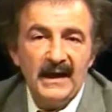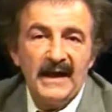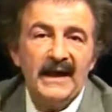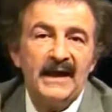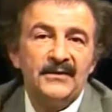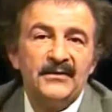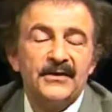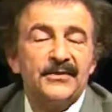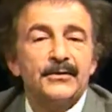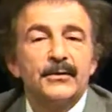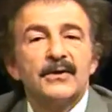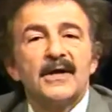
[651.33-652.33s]
And the
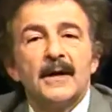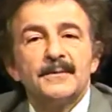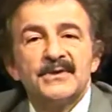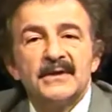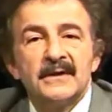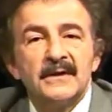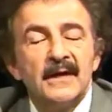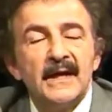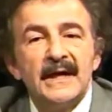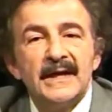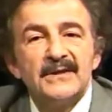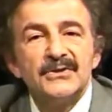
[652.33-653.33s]
third option
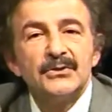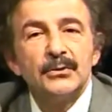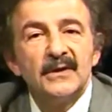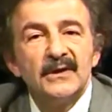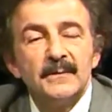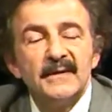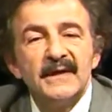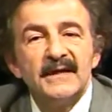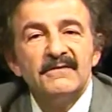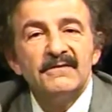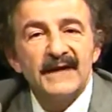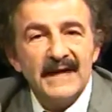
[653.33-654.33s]
is to eliminate
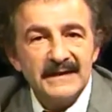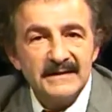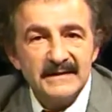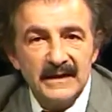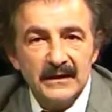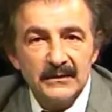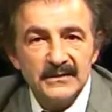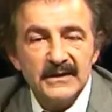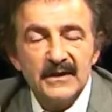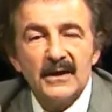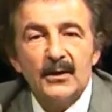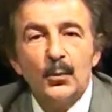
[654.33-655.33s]
fat cells
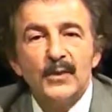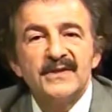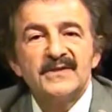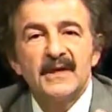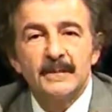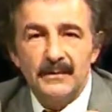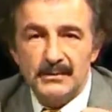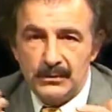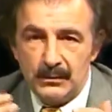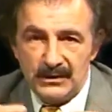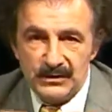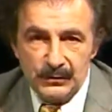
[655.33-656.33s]
with temperature
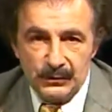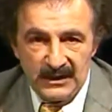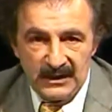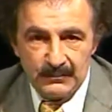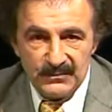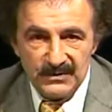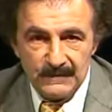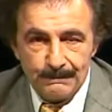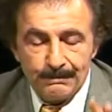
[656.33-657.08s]
extremes.